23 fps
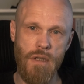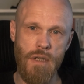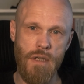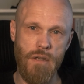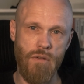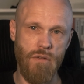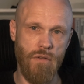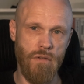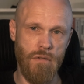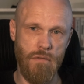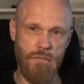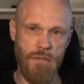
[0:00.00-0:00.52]

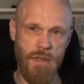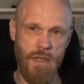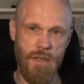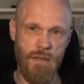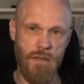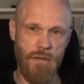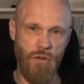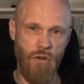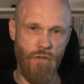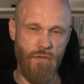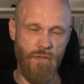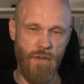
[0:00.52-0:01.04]
or
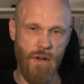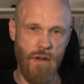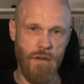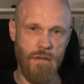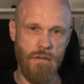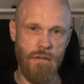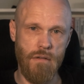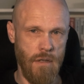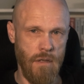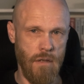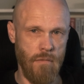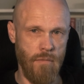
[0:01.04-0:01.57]
this Offa,
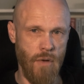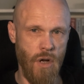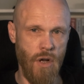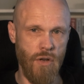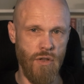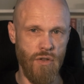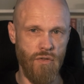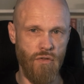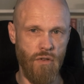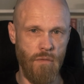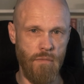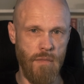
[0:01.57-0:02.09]

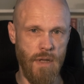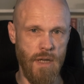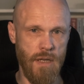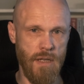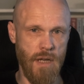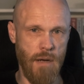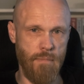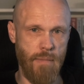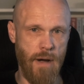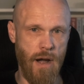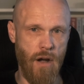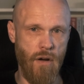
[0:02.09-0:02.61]
emerges from this
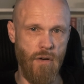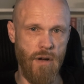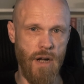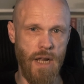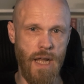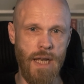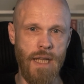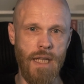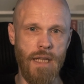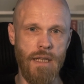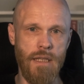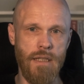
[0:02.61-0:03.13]
apparent
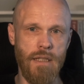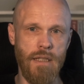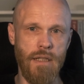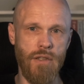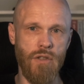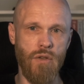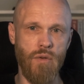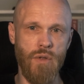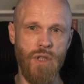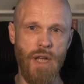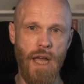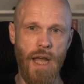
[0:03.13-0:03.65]
idiocy
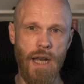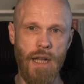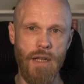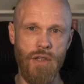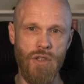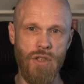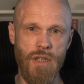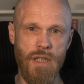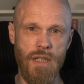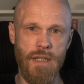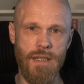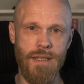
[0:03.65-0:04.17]
to
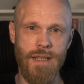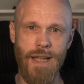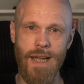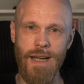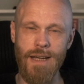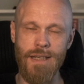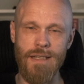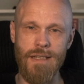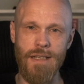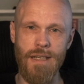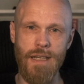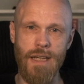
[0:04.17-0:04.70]
challenge the
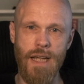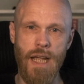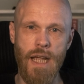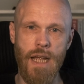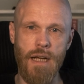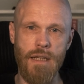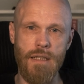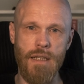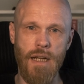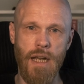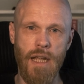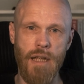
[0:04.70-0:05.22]
Saxon
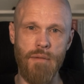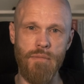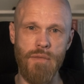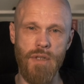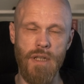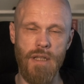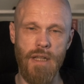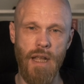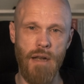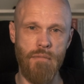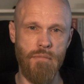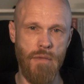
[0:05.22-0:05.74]
king's claim to
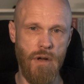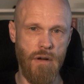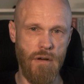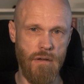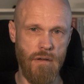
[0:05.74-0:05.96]
Denmark.